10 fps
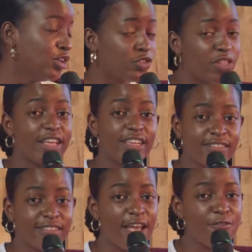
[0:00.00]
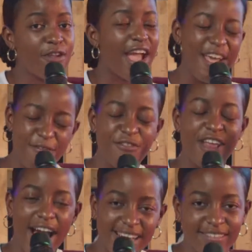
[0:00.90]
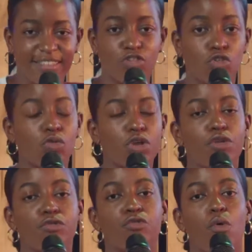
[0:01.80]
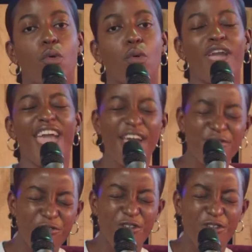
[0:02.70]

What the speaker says: So there is every answer that you're looking for, is